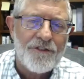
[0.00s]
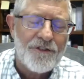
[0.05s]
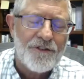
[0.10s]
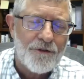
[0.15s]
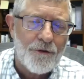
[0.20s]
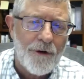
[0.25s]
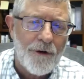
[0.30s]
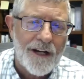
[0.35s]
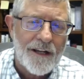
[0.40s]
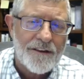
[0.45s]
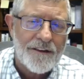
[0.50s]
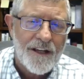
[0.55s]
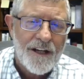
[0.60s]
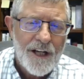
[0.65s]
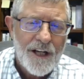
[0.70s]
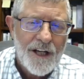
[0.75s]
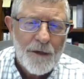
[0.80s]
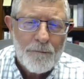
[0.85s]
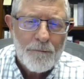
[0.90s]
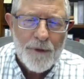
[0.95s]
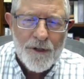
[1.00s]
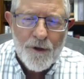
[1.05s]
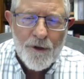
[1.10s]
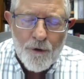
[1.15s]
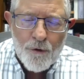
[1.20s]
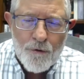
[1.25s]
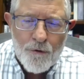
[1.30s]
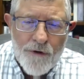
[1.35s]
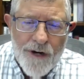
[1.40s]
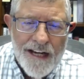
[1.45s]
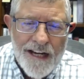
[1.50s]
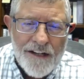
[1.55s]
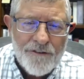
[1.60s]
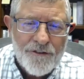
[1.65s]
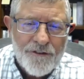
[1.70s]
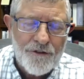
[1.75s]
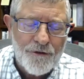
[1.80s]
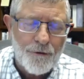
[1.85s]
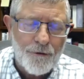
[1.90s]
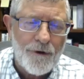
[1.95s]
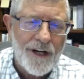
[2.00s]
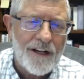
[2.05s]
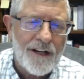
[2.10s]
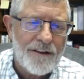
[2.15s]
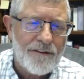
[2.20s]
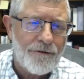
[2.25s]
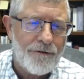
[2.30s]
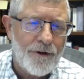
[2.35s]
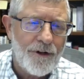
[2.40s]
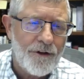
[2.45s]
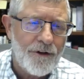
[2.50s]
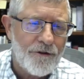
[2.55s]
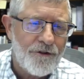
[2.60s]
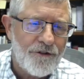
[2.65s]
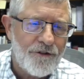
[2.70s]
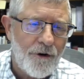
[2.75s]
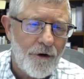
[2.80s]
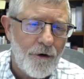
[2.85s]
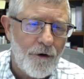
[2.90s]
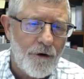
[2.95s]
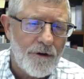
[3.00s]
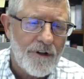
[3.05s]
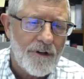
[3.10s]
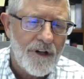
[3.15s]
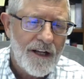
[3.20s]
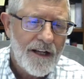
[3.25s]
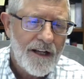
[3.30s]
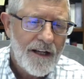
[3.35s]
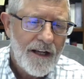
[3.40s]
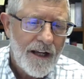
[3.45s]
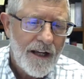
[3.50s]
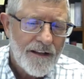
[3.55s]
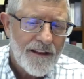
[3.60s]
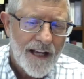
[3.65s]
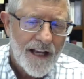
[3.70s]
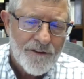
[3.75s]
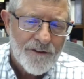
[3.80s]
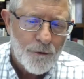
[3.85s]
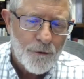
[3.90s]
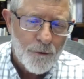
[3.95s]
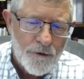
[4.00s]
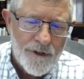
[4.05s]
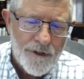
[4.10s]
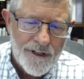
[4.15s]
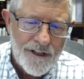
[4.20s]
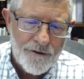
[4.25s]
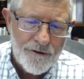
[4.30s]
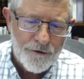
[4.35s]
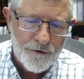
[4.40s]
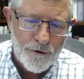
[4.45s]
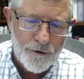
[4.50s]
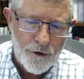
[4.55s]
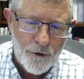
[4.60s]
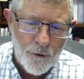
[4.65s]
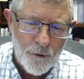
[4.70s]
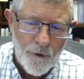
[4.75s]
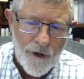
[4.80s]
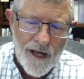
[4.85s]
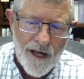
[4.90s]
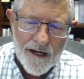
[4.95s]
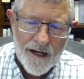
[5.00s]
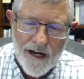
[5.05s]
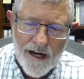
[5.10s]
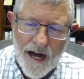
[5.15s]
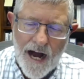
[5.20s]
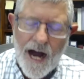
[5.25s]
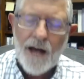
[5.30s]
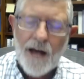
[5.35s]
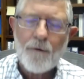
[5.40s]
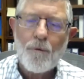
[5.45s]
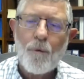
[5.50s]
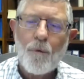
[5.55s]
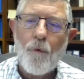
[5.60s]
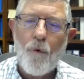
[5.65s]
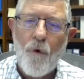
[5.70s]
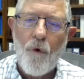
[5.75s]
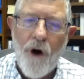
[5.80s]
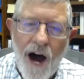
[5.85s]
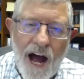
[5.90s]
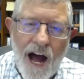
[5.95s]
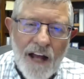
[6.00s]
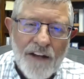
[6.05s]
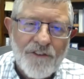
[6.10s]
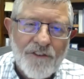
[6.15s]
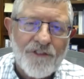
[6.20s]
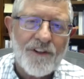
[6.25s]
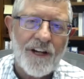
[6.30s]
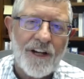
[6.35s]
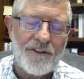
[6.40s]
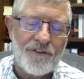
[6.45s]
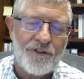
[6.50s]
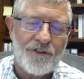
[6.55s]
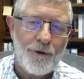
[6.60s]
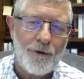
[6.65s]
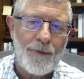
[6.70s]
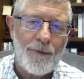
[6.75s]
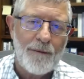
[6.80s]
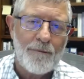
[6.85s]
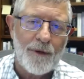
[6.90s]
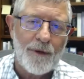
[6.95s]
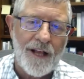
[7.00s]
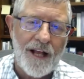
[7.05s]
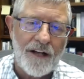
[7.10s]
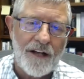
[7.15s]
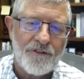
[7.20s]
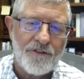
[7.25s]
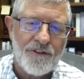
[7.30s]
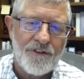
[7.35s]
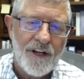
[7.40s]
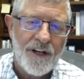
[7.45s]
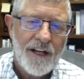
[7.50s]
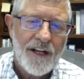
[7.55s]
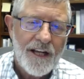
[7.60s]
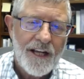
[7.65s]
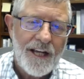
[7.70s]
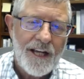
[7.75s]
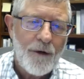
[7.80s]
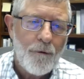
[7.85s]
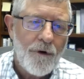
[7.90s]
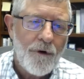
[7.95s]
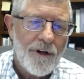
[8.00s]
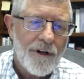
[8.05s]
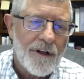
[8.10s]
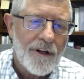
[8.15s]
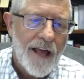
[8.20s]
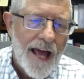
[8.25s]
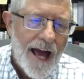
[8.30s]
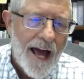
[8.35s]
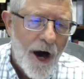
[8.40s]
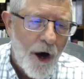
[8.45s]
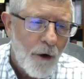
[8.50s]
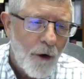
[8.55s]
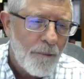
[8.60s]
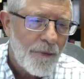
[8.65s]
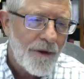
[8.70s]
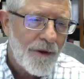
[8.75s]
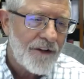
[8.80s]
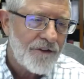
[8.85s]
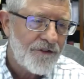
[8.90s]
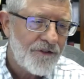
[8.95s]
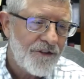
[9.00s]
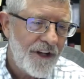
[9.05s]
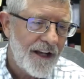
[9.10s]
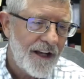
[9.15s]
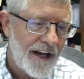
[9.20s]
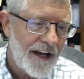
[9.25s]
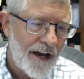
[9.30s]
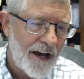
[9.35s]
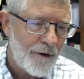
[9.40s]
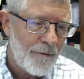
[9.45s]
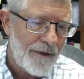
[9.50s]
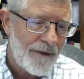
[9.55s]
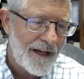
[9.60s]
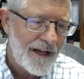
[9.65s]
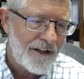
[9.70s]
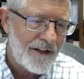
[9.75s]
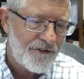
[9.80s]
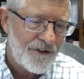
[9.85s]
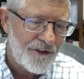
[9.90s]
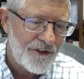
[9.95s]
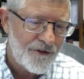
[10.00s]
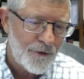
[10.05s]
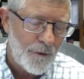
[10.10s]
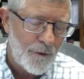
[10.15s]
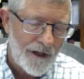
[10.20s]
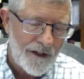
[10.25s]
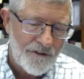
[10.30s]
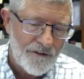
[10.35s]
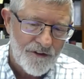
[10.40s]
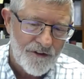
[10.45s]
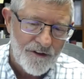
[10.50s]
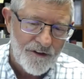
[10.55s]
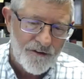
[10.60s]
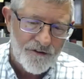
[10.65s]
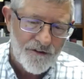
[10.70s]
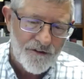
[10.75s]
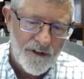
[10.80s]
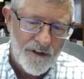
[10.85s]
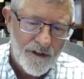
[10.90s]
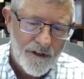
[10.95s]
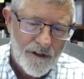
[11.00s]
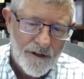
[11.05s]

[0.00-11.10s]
just strength, but great strength for your soul. And that's really true. God wants us to be blessed. He will help us get out of bad situations.